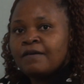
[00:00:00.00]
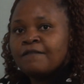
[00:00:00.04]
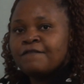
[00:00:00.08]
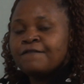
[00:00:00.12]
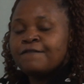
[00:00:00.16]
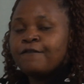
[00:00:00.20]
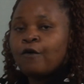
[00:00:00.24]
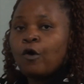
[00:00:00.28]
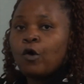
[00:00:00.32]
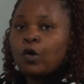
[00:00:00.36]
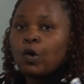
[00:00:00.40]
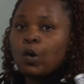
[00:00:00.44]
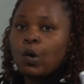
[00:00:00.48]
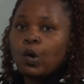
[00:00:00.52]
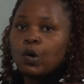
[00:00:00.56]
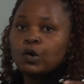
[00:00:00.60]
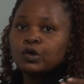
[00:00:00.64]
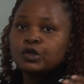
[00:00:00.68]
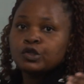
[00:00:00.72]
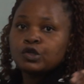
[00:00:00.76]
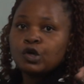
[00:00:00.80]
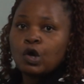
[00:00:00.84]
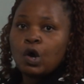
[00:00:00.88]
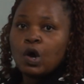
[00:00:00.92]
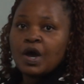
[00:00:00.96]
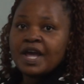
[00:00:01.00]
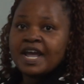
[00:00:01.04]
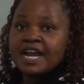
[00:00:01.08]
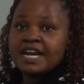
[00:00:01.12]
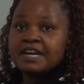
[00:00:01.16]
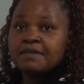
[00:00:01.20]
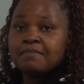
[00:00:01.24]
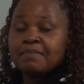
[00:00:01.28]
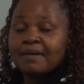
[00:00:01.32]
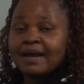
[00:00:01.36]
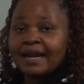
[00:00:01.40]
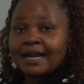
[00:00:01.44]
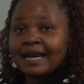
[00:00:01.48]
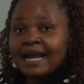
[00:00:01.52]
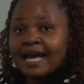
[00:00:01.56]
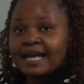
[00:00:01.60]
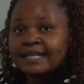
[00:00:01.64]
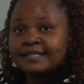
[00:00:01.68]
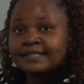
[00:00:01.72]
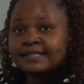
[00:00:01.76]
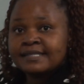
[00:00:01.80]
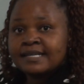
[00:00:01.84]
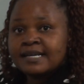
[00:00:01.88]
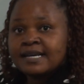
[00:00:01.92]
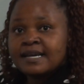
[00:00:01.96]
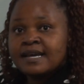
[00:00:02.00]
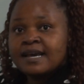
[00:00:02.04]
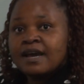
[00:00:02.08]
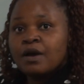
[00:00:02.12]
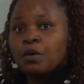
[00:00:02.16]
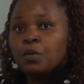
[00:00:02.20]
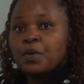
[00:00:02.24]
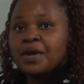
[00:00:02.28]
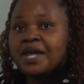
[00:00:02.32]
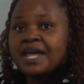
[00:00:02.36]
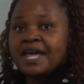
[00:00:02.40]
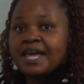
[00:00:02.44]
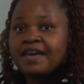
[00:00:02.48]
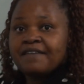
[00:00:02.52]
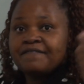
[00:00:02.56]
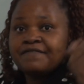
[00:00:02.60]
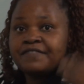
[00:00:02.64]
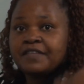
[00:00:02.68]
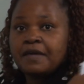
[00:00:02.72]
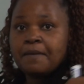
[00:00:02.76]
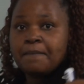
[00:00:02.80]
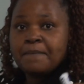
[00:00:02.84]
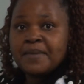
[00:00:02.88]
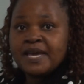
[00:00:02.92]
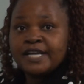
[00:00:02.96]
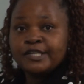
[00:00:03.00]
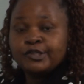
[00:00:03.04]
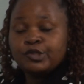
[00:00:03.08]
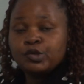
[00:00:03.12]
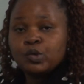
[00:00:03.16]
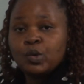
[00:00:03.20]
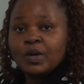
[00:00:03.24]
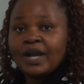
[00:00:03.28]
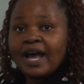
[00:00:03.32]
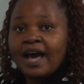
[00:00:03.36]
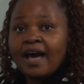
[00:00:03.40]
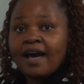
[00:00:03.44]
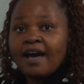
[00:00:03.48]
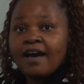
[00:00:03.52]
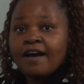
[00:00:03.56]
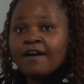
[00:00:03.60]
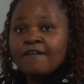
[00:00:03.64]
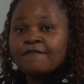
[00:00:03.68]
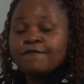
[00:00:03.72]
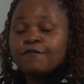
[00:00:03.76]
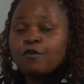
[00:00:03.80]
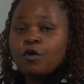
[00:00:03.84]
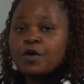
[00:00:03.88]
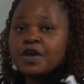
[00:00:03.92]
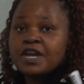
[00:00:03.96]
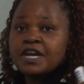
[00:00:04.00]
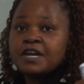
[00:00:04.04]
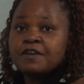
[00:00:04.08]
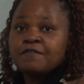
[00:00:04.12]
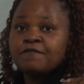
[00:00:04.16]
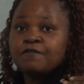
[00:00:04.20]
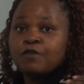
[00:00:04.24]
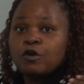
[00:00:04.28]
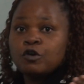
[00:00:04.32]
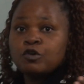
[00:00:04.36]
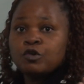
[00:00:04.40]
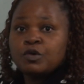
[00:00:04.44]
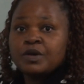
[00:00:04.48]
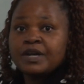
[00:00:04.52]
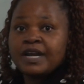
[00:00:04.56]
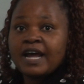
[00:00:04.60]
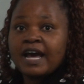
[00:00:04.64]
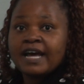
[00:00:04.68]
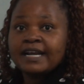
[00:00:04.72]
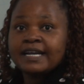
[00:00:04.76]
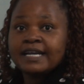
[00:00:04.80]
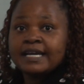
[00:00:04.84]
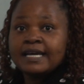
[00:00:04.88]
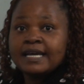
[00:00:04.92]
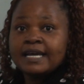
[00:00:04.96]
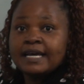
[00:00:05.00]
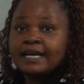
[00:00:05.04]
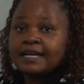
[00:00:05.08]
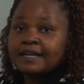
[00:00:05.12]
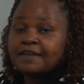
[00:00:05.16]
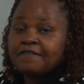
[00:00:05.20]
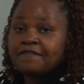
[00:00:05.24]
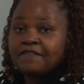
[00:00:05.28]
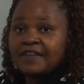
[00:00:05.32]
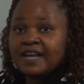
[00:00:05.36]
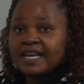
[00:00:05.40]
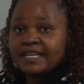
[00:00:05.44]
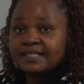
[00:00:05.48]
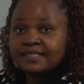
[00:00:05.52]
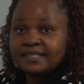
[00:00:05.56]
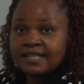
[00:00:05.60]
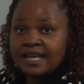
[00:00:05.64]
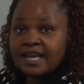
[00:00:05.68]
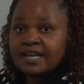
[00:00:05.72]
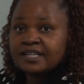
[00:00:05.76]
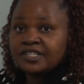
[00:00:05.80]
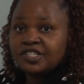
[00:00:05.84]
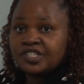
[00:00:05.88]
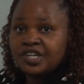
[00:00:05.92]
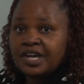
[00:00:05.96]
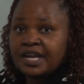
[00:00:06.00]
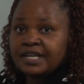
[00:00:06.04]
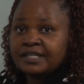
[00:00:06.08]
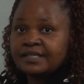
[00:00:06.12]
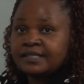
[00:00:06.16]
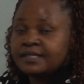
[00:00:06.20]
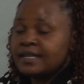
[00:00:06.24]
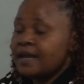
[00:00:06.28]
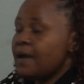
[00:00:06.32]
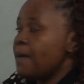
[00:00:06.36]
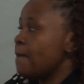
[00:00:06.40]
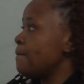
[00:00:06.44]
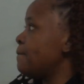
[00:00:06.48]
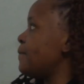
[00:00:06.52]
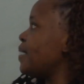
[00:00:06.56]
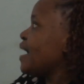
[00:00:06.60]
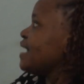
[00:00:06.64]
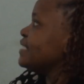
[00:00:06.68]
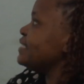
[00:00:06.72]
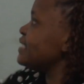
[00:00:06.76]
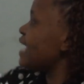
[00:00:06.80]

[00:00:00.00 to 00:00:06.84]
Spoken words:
for control and balance. We have the medulla for involuntary reflex actions, but